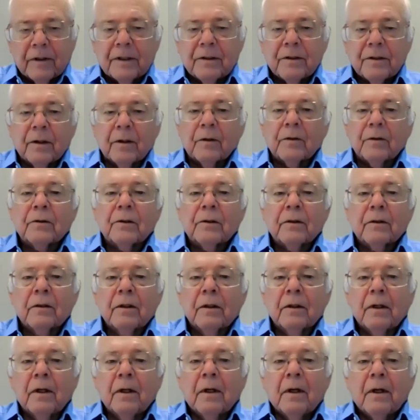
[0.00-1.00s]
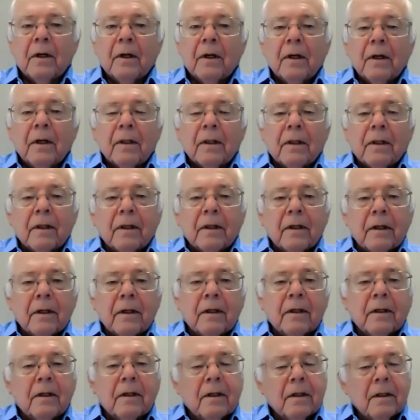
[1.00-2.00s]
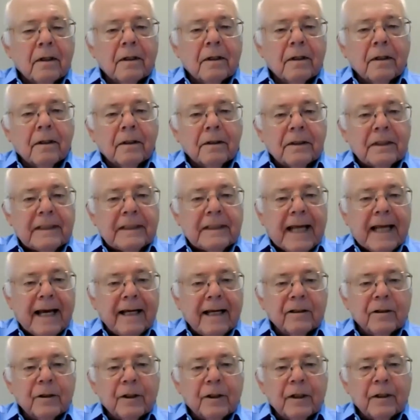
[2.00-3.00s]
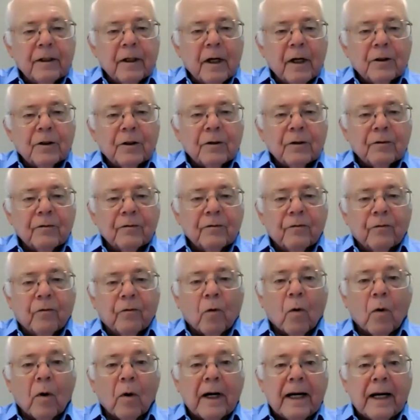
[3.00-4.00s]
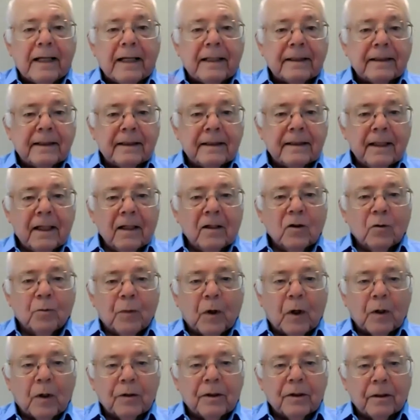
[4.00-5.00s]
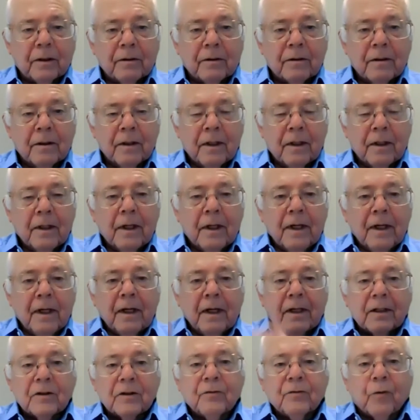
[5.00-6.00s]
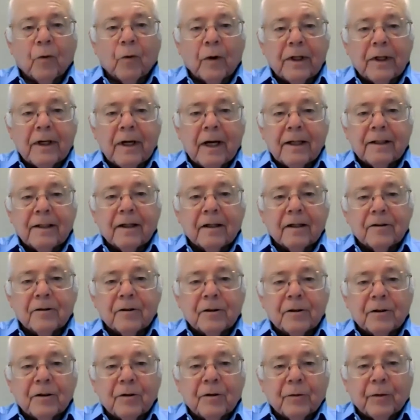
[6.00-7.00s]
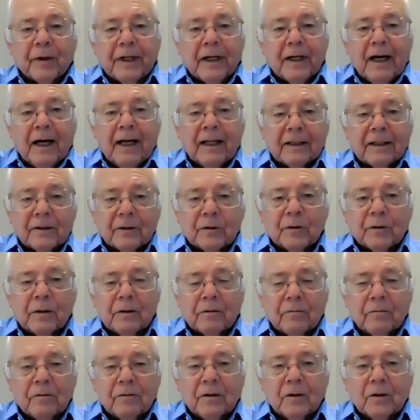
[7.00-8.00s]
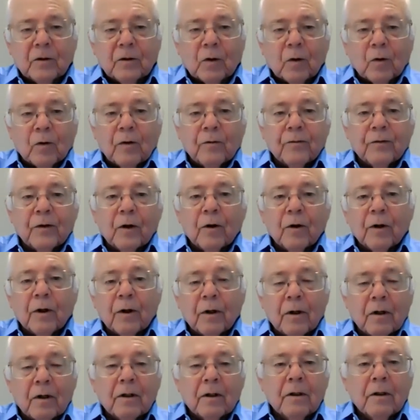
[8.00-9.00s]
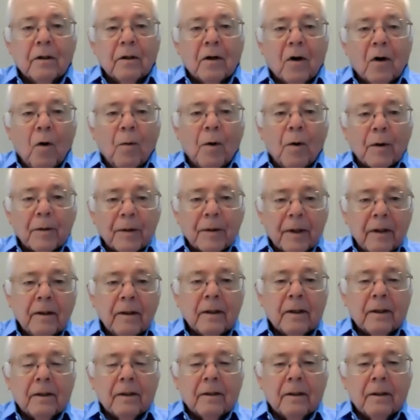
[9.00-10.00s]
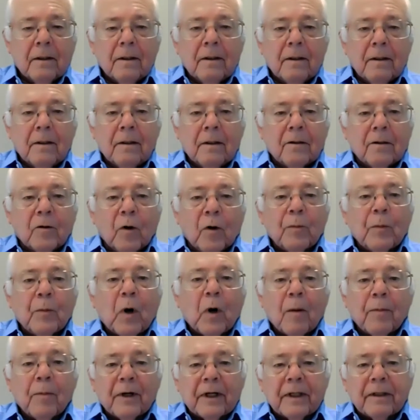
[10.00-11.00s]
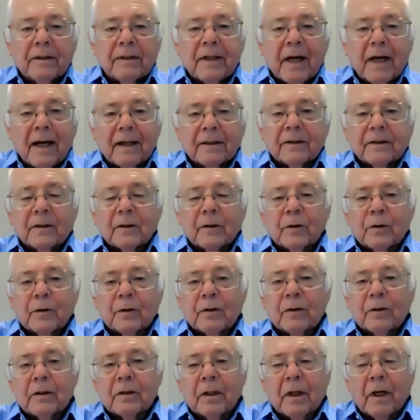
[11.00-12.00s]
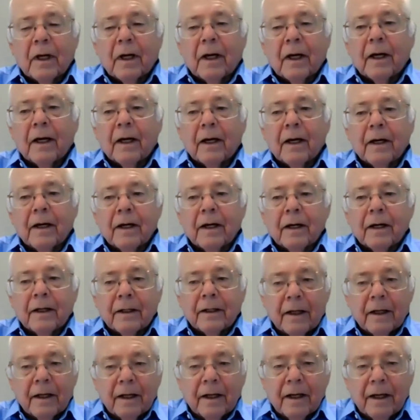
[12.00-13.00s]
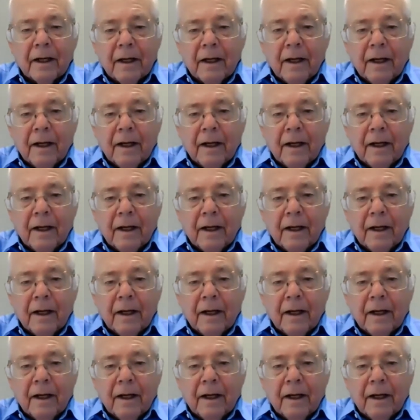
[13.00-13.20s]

returns. The standard deduction for a single person is $4,803. So if you're a homeowner, your property taxes and